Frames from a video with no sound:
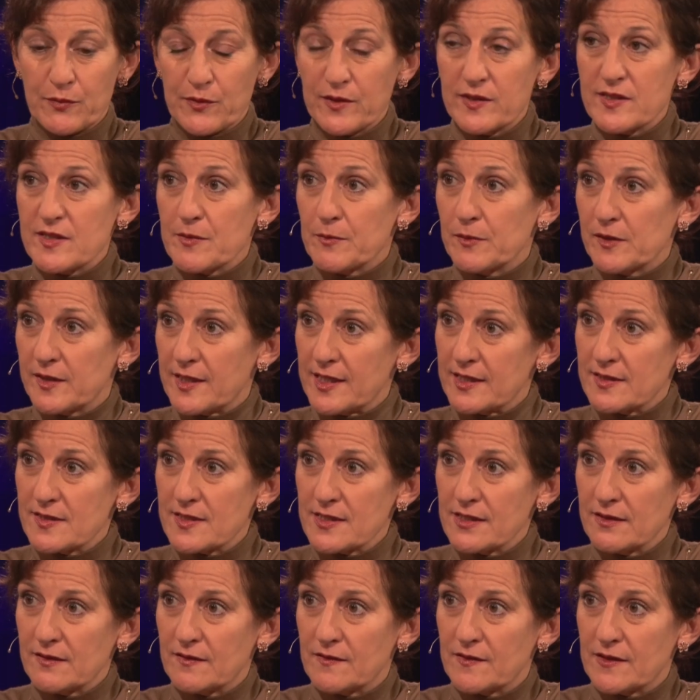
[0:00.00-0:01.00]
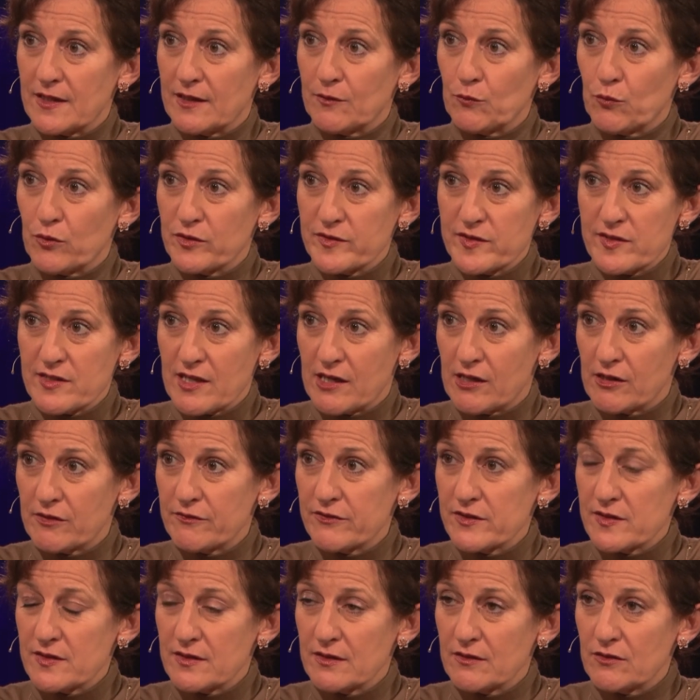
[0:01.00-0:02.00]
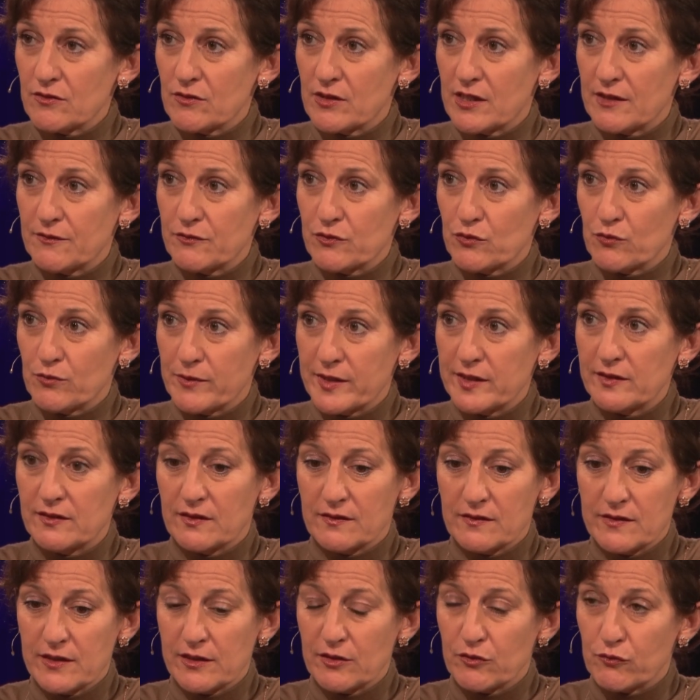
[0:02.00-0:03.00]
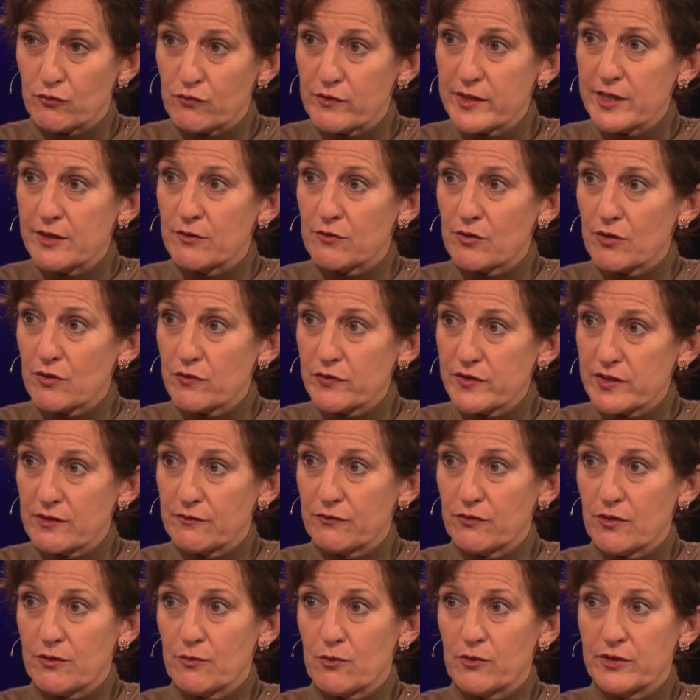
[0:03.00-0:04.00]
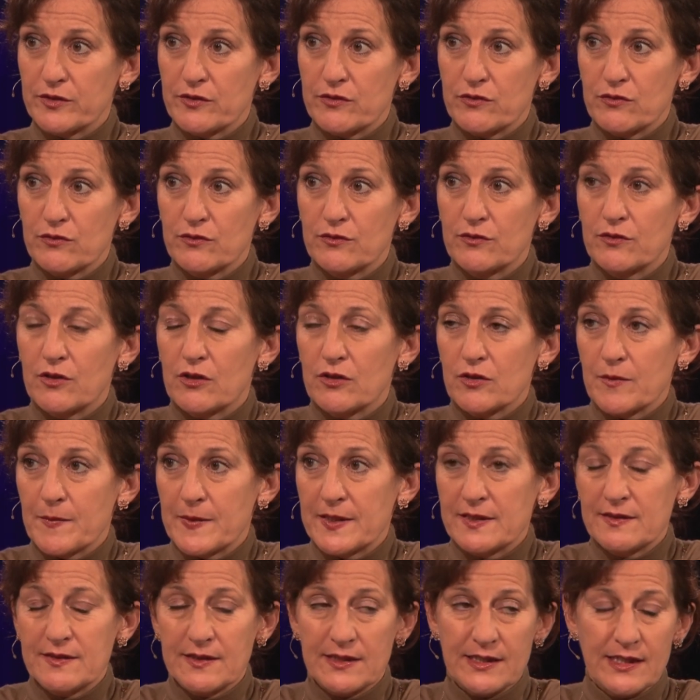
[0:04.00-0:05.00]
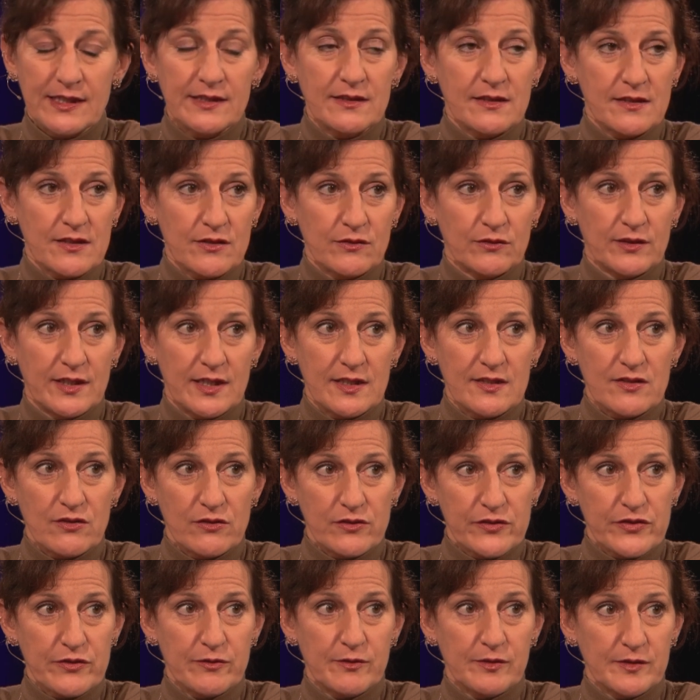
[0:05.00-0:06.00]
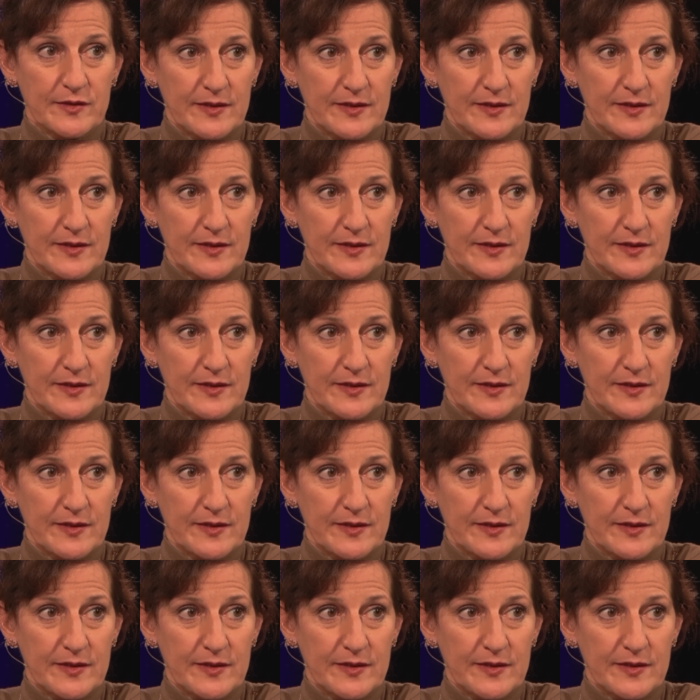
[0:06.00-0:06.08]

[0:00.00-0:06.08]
principle that's it. And once harvested, you have to wait until it regrows if you want to augment again. So that's also